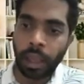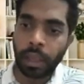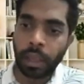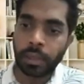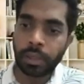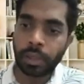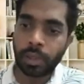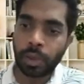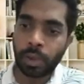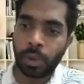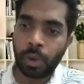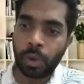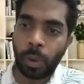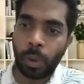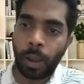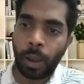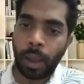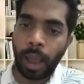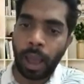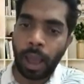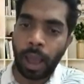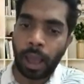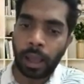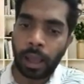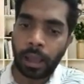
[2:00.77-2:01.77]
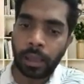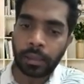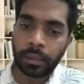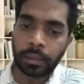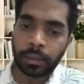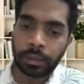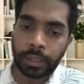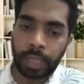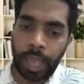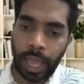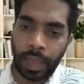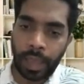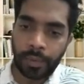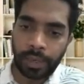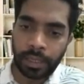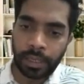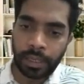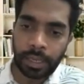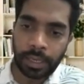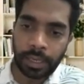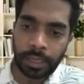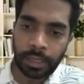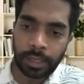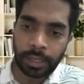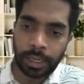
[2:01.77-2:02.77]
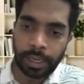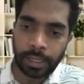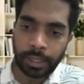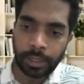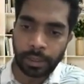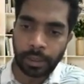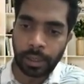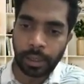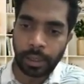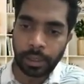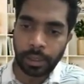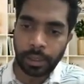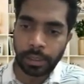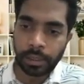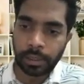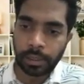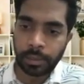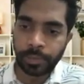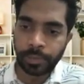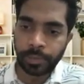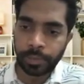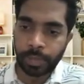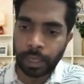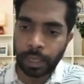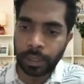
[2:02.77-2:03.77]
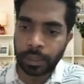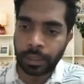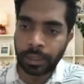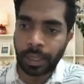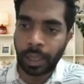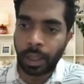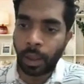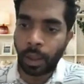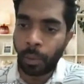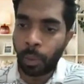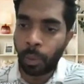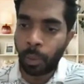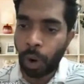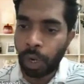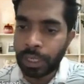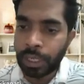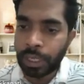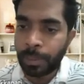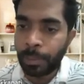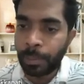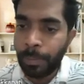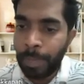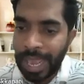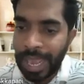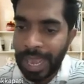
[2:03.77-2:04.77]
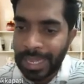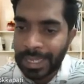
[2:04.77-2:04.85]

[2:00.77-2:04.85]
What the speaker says: So having said that, what makes